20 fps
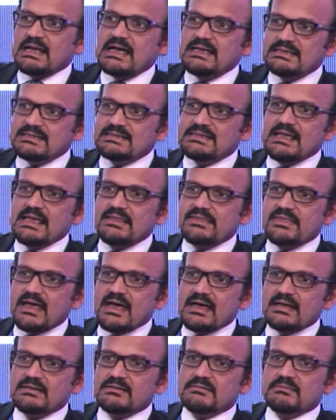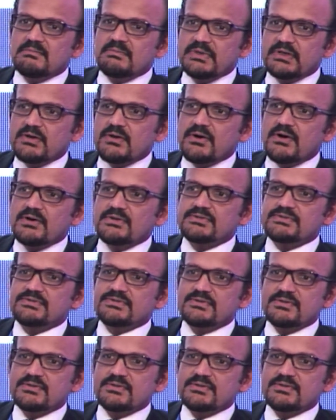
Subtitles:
I say that because